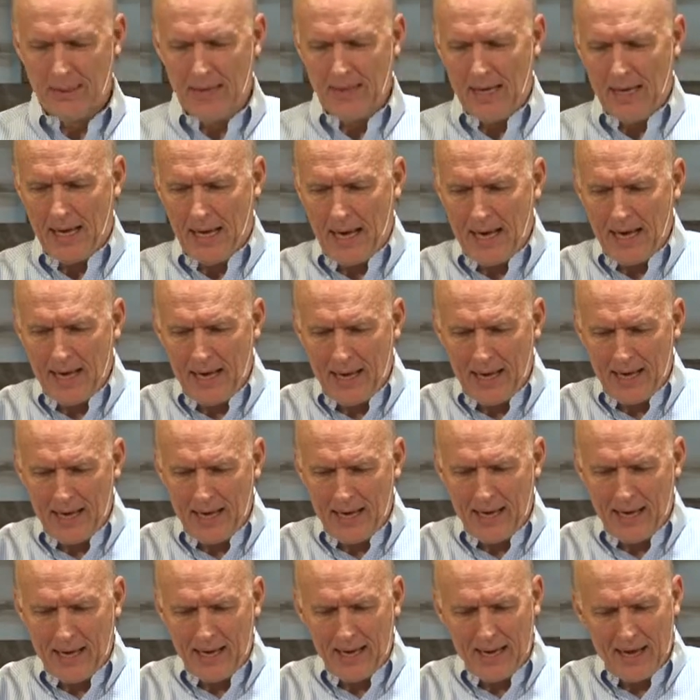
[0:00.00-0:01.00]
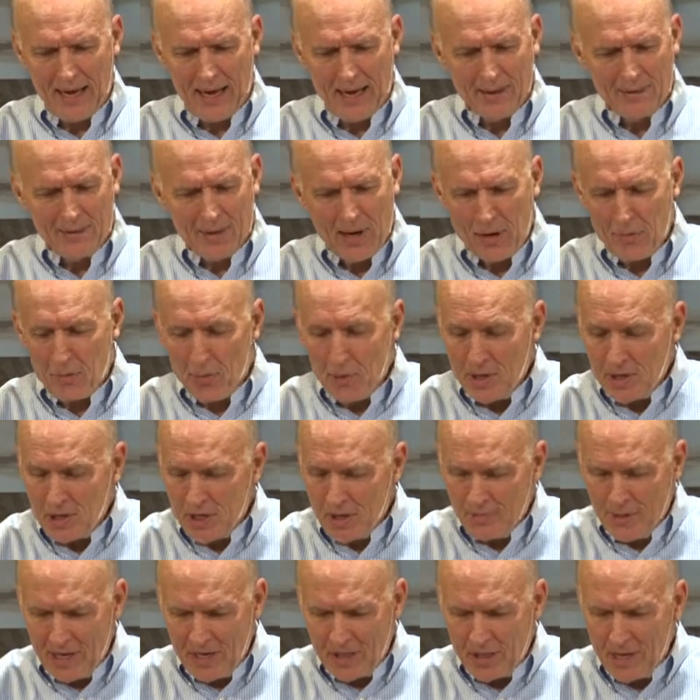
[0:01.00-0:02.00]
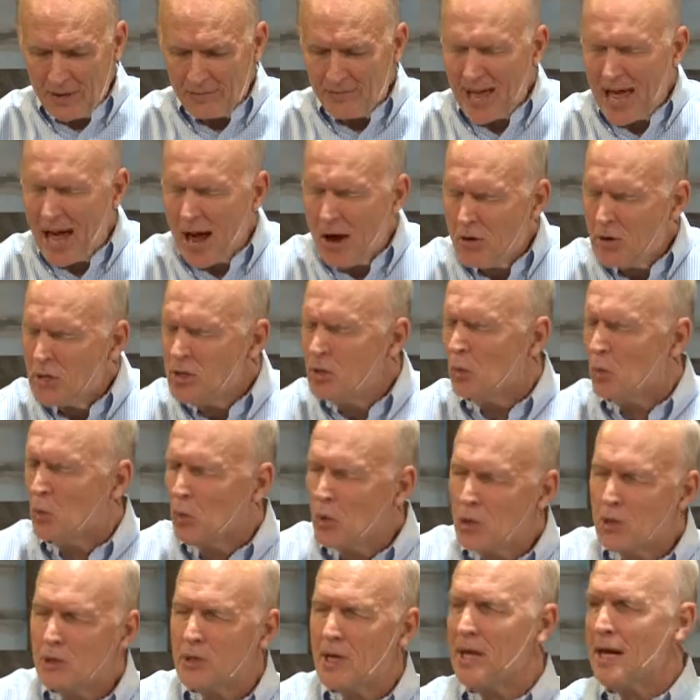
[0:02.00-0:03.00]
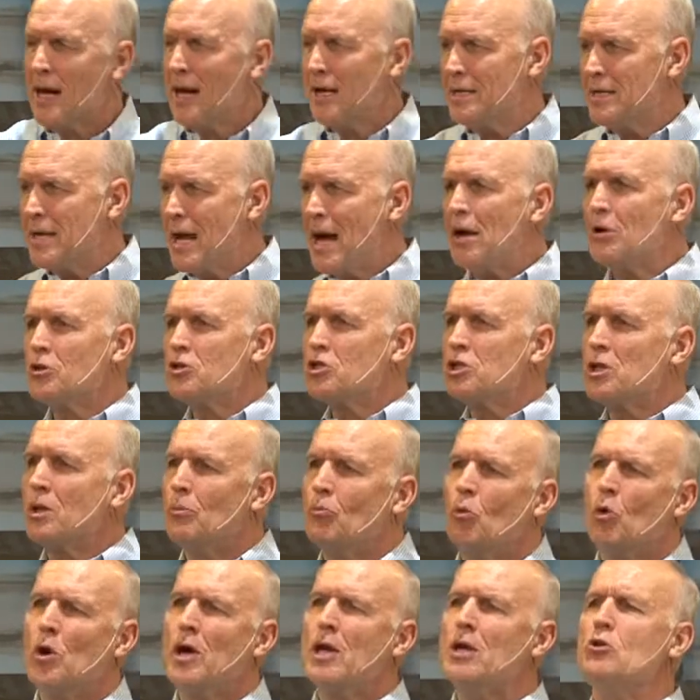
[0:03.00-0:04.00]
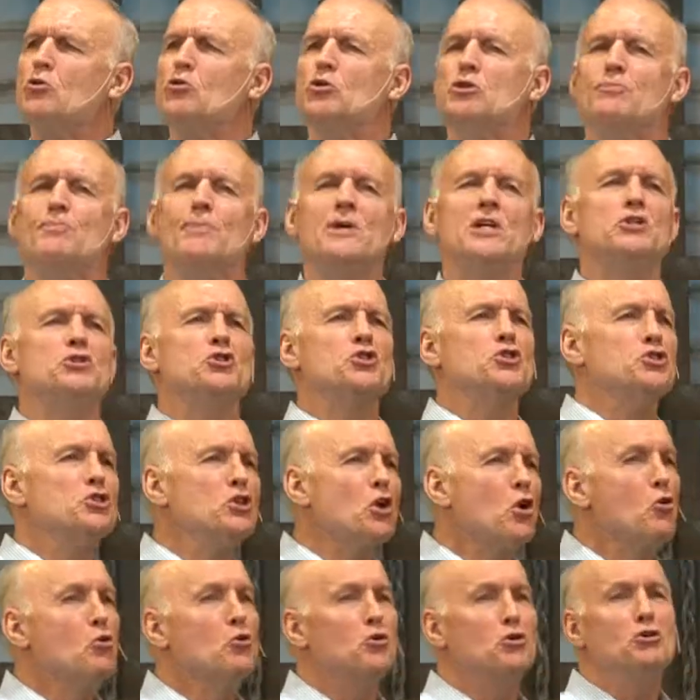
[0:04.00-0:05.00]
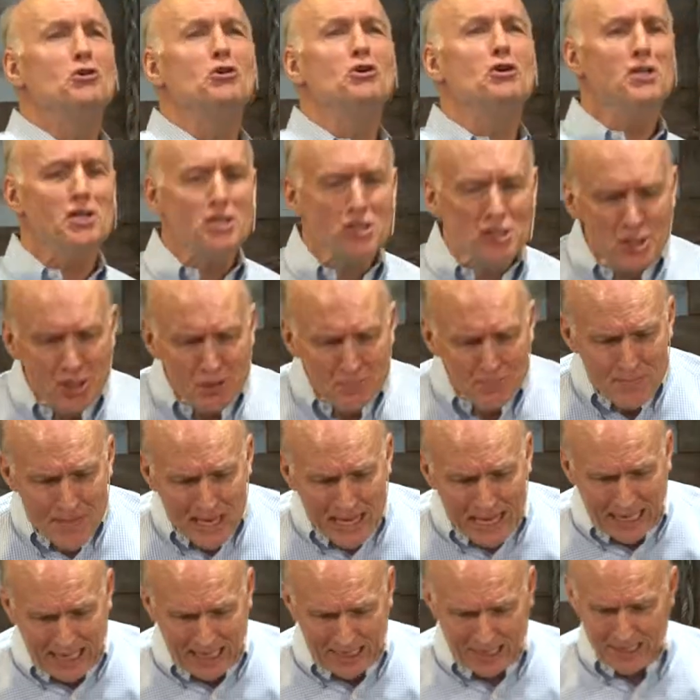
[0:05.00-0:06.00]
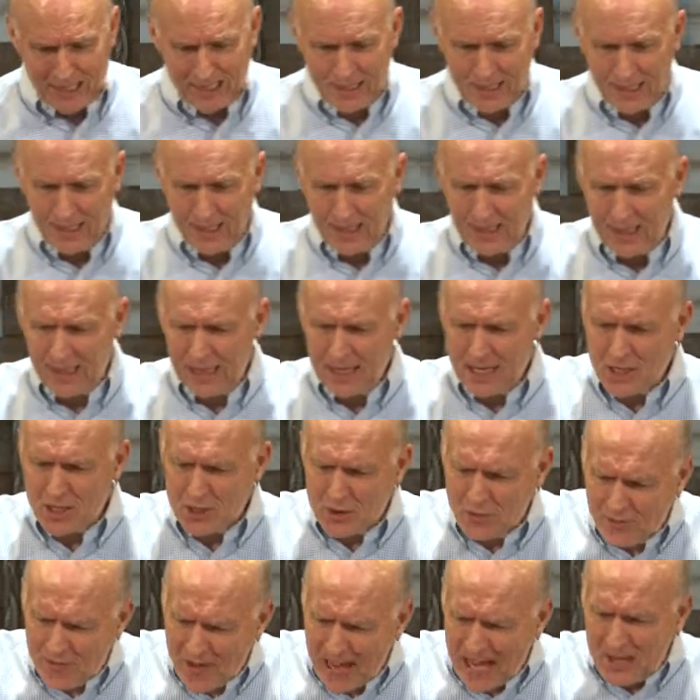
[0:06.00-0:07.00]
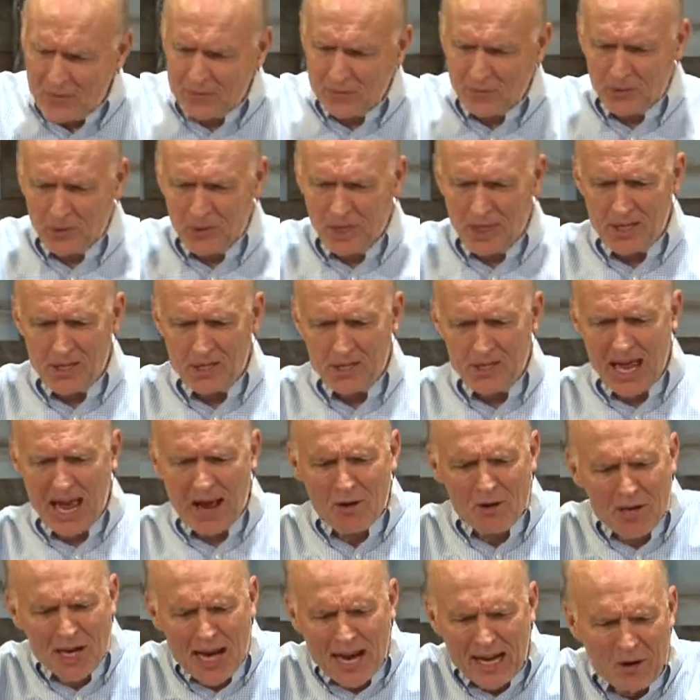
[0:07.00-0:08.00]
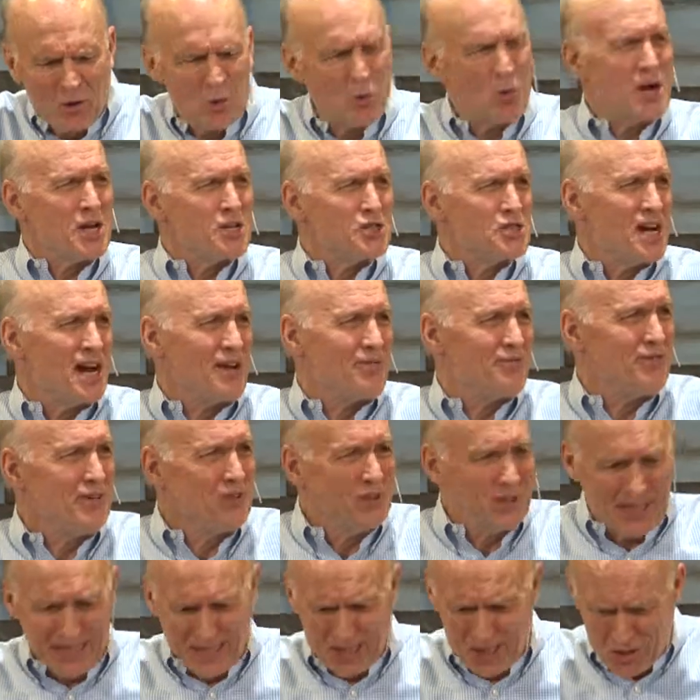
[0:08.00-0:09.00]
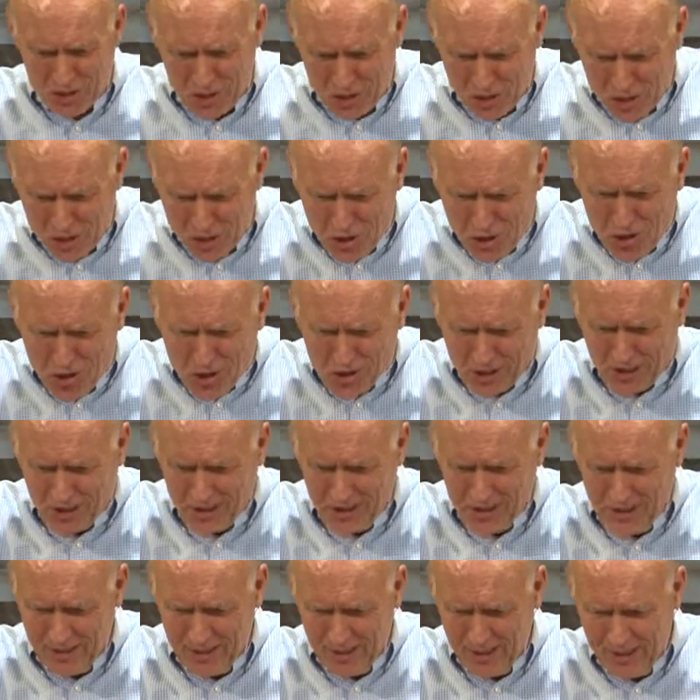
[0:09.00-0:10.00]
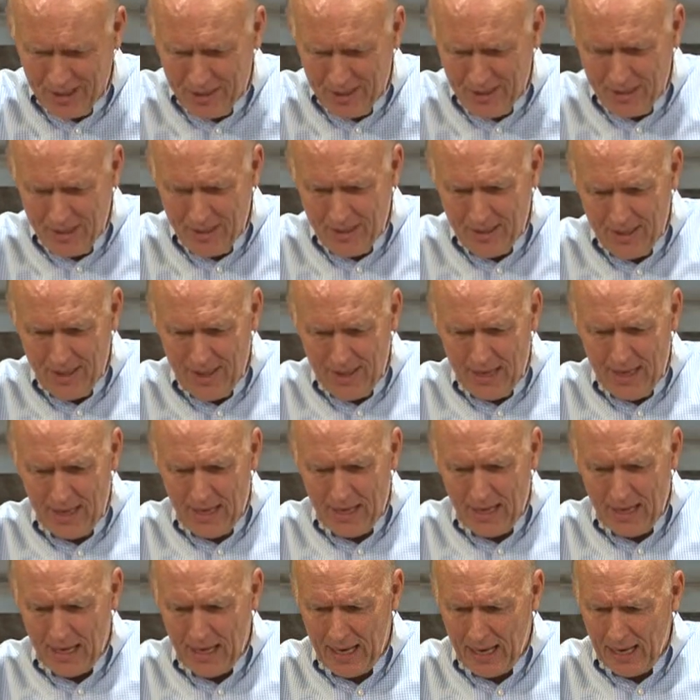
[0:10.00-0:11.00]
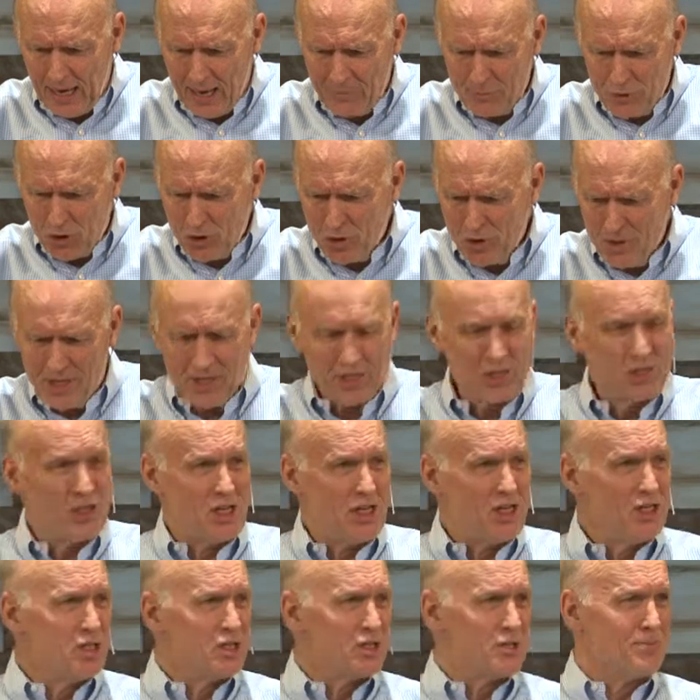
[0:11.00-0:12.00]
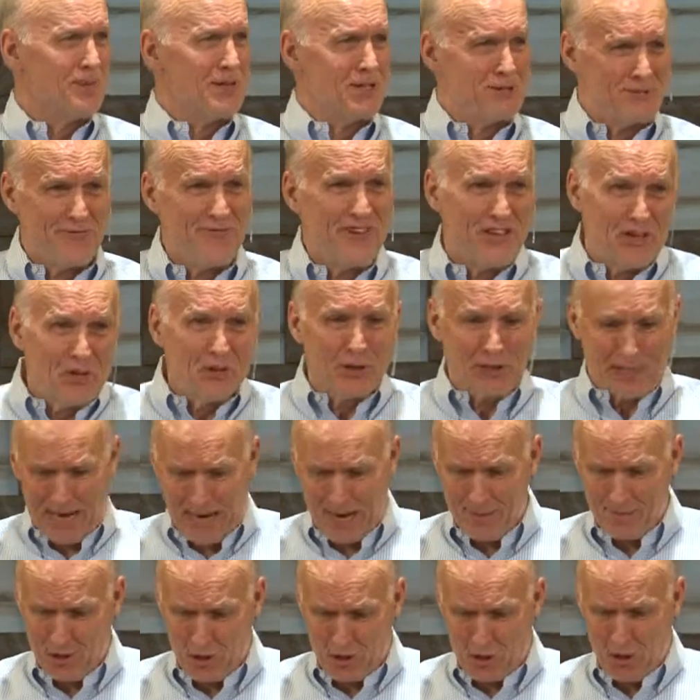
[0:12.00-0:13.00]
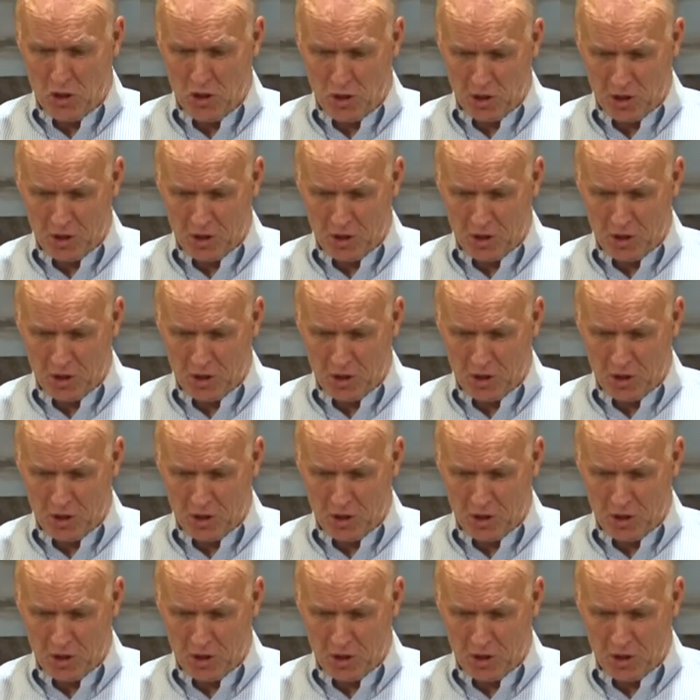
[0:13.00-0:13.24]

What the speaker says: I reason to myself, how in the world can I doubt someone who's been so good to me? His faithfulness. How can I question? I feel like a jerk. And I'm sure that Jesus must feel that I'm a jerk.